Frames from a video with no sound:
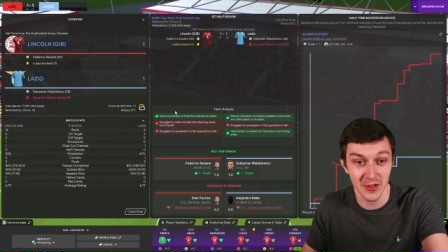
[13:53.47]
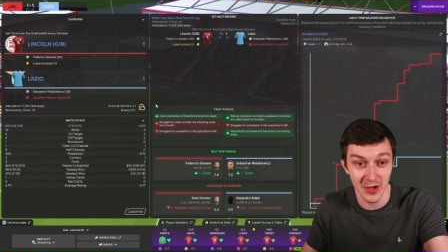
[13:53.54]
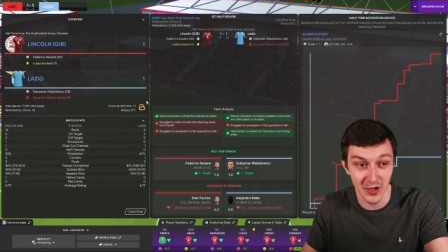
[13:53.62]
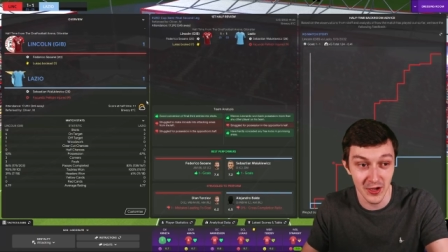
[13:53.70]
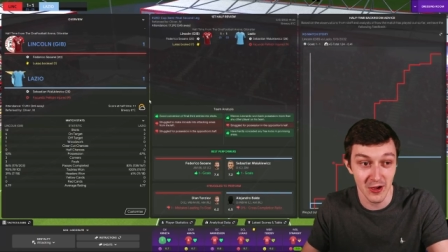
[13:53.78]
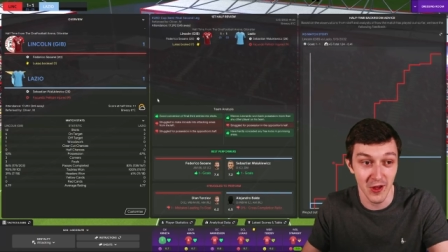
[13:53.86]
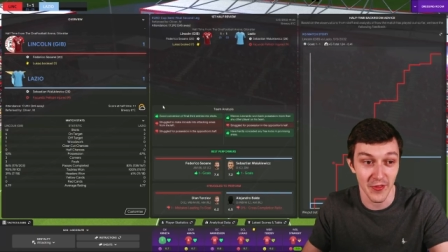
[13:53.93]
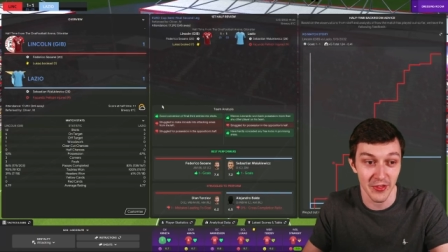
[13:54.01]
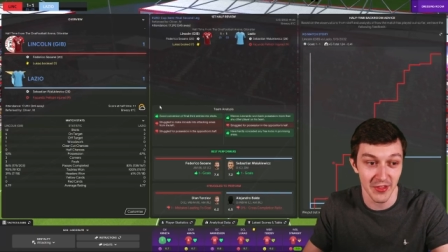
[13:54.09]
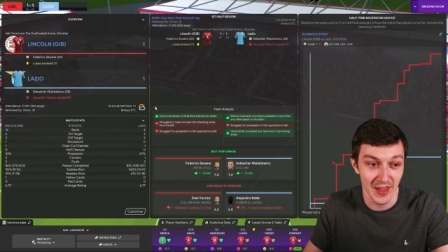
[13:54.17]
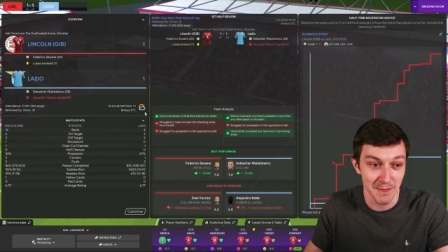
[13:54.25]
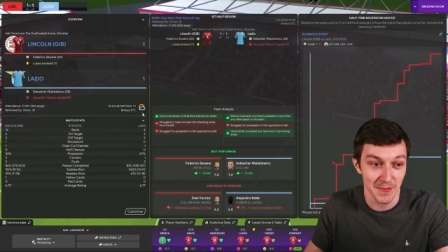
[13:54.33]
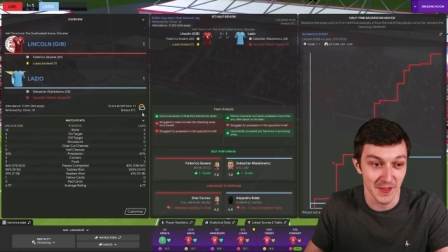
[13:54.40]
can't
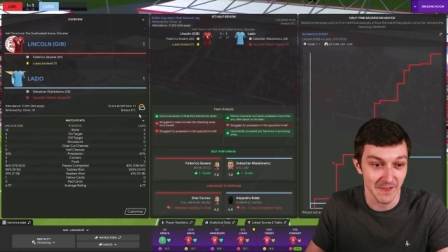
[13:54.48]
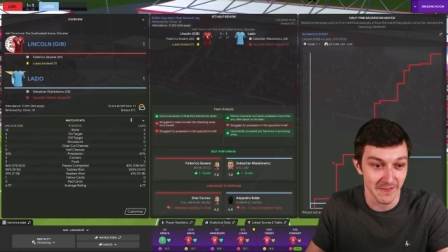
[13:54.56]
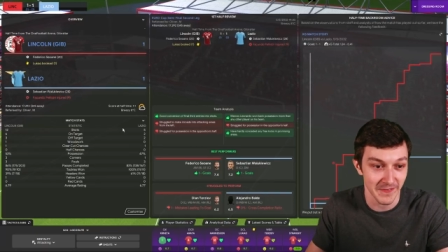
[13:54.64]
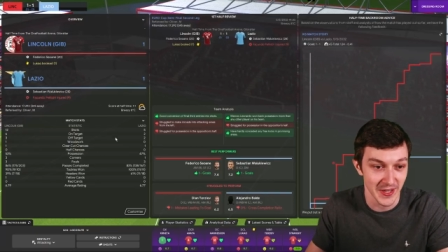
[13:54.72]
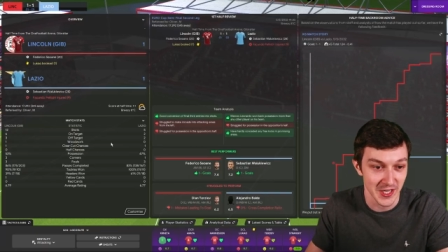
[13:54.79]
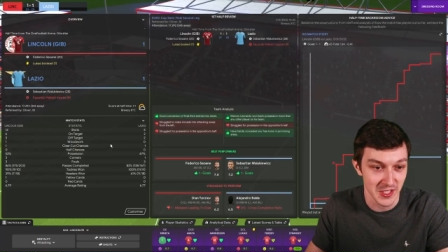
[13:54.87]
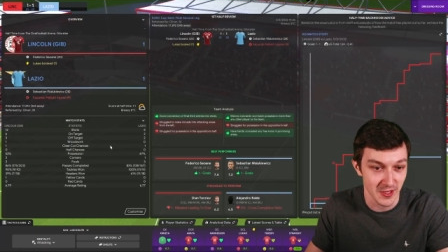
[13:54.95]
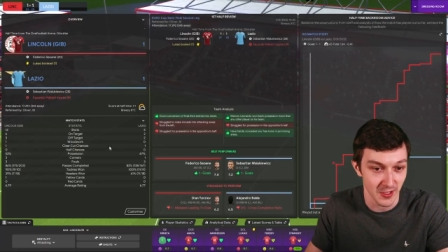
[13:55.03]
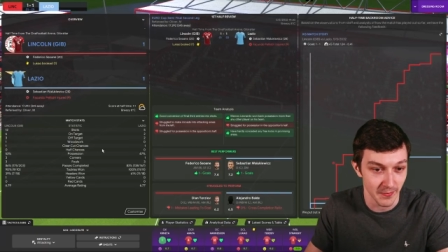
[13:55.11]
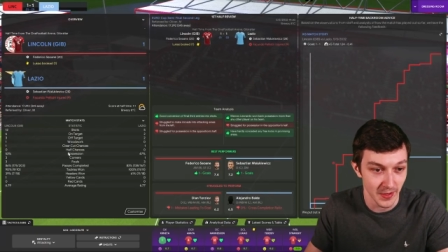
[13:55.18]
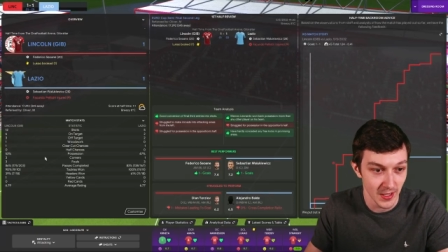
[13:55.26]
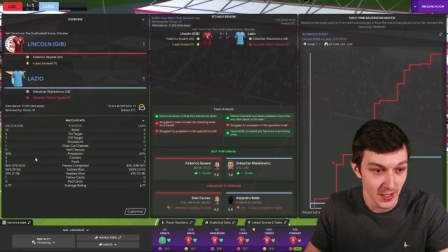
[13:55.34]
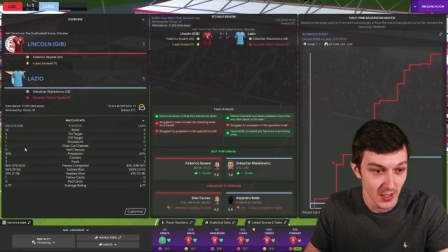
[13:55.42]
seem to finish
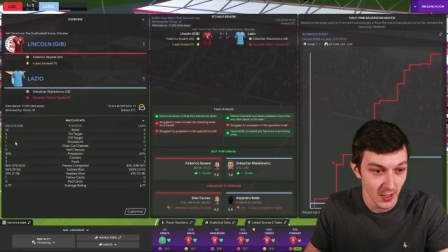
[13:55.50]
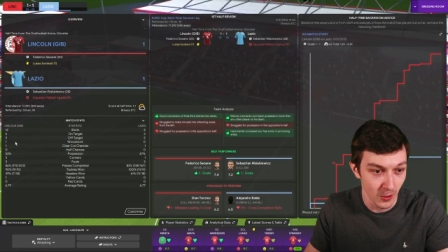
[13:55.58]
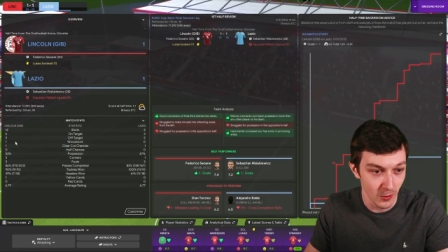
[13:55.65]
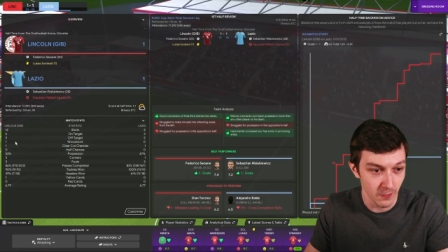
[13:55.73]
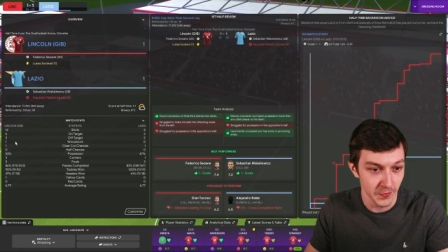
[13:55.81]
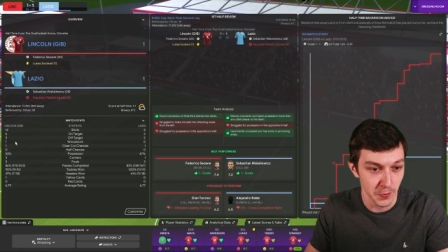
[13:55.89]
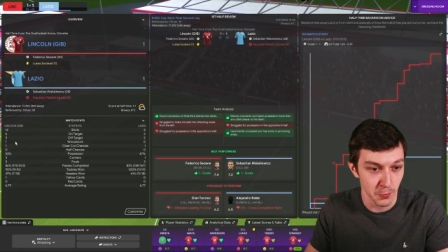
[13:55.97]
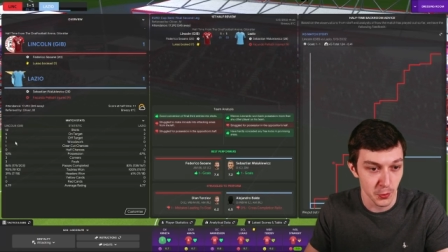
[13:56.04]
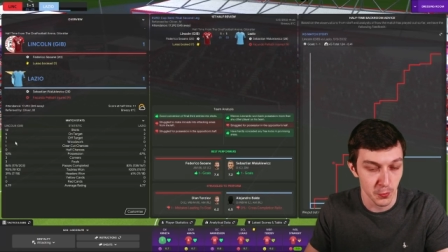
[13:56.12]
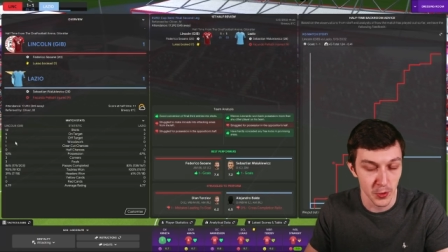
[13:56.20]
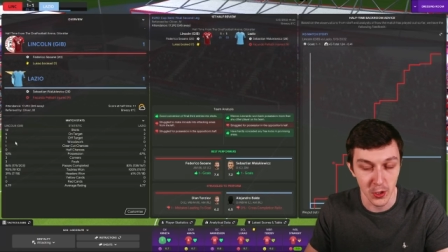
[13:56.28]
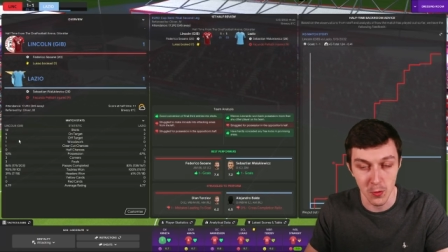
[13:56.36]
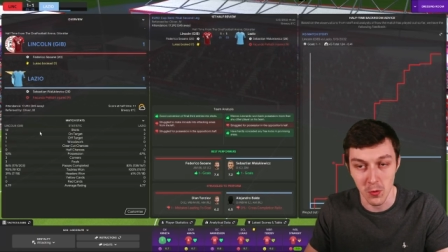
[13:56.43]
them. Off the
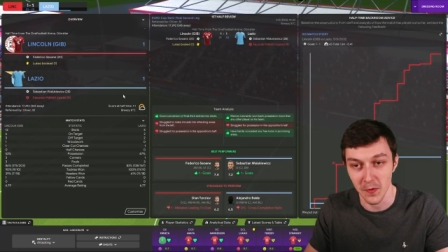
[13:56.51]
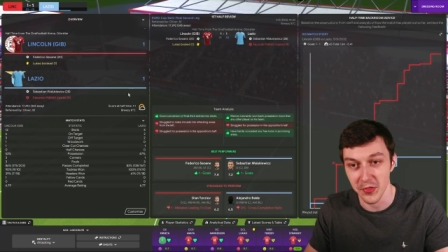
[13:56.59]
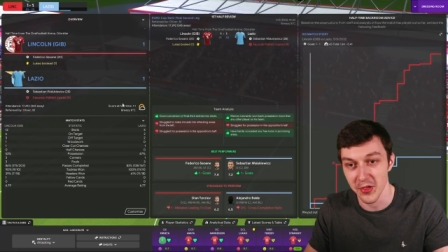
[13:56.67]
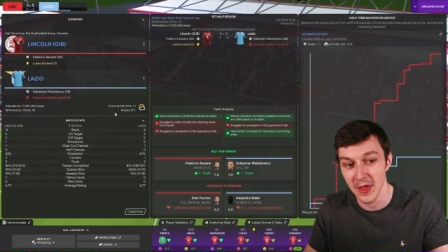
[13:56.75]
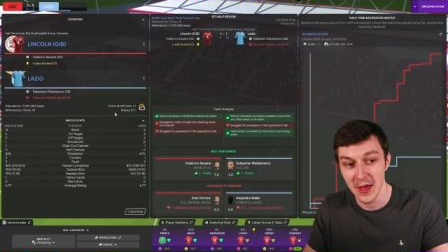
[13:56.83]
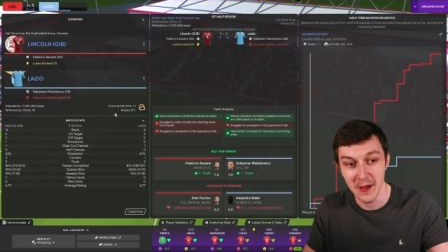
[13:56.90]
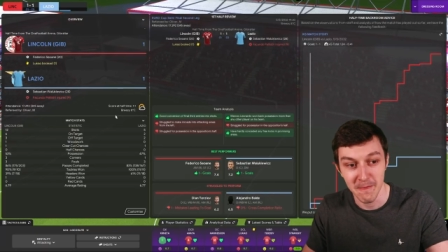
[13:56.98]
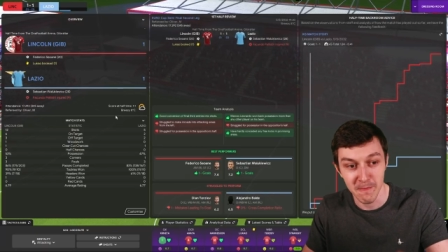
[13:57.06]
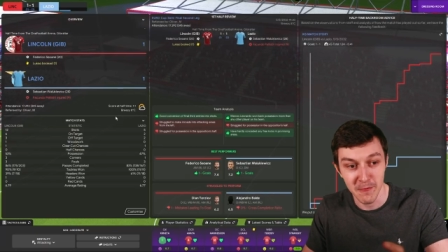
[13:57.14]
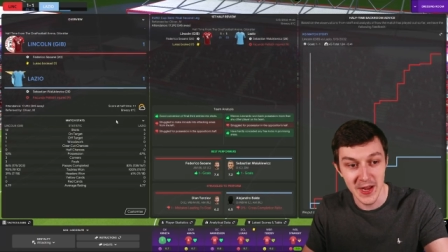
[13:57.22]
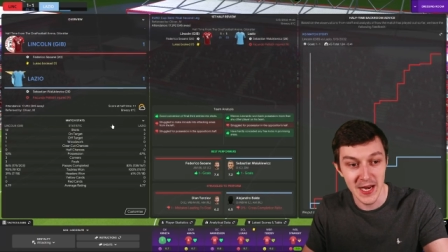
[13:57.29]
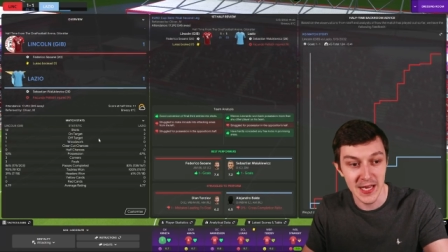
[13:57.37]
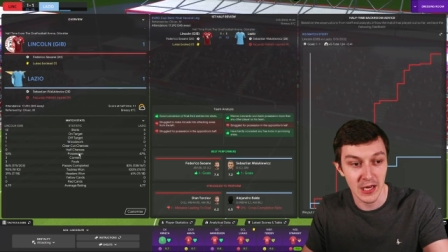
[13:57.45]
woodwork once.
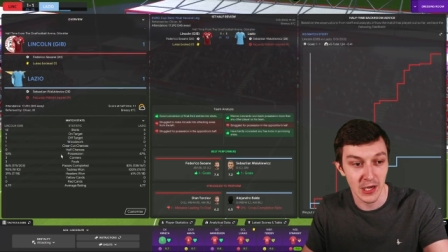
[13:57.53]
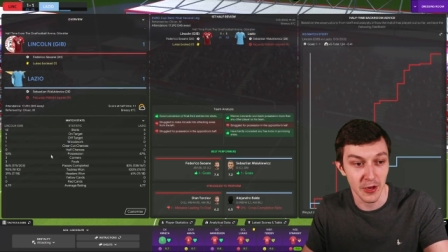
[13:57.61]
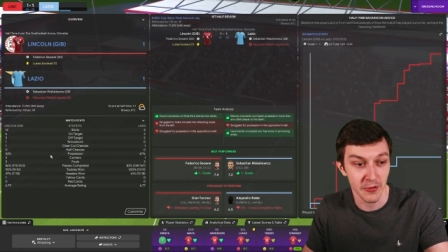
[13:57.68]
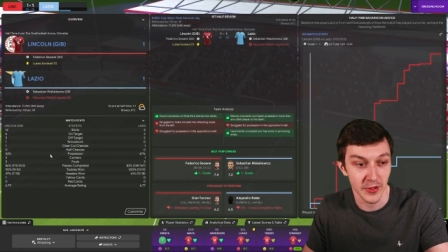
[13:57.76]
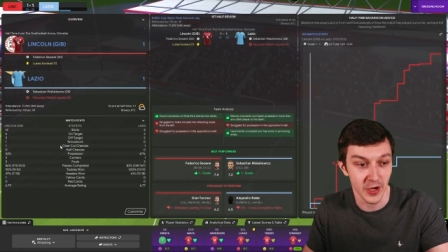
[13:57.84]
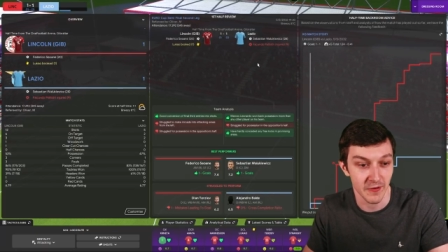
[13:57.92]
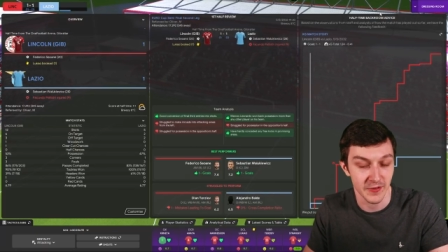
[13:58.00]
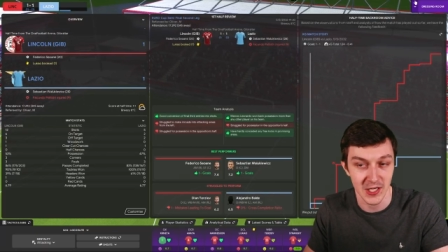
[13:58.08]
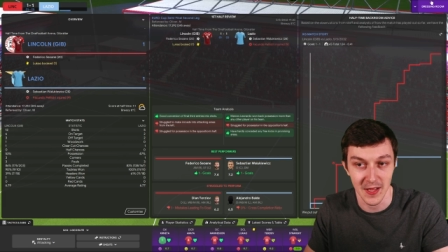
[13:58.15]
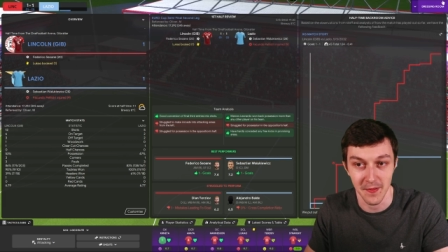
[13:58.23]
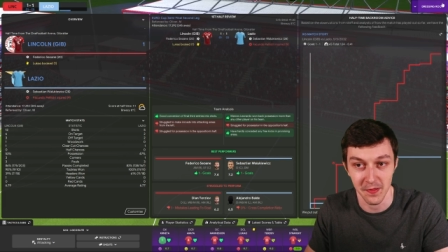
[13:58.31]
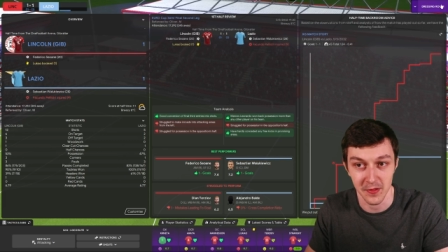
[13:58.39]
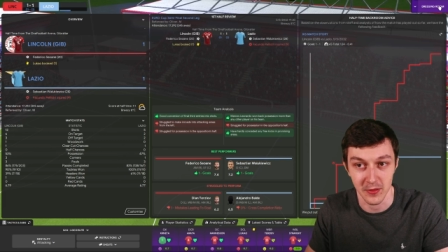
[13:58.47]
Really close half
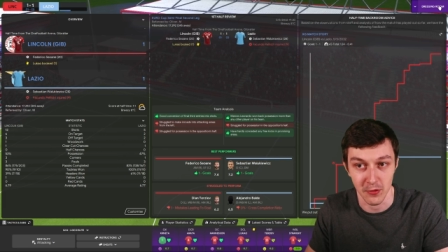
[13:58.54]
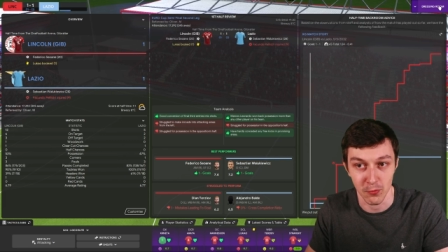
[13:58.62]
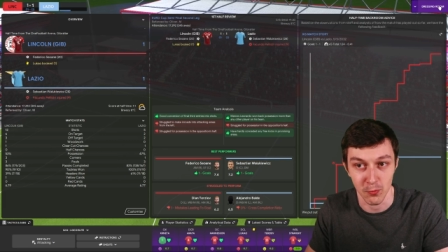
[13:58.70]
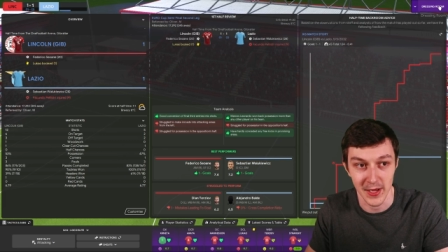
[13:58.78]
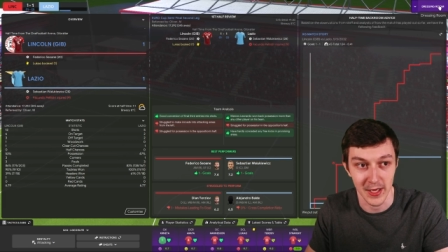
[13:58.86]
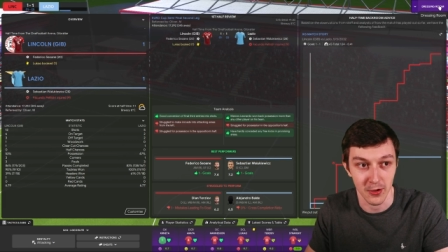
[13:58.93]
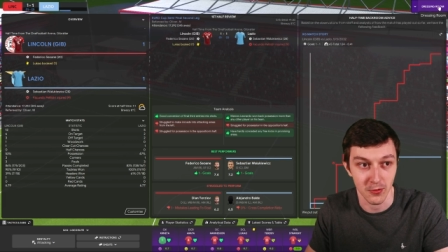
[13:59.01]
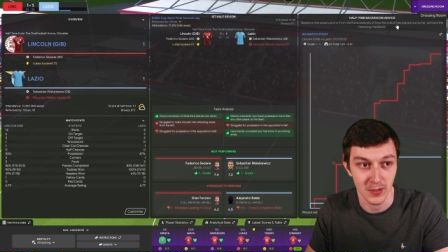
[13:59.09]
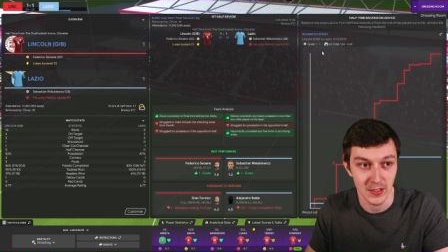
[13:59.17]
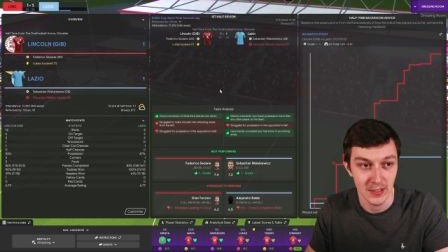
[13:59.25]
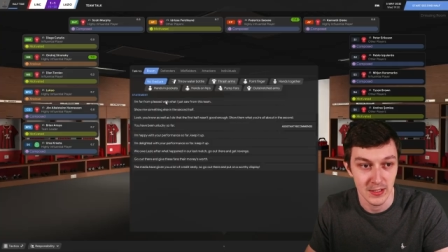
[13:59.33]
chances as well.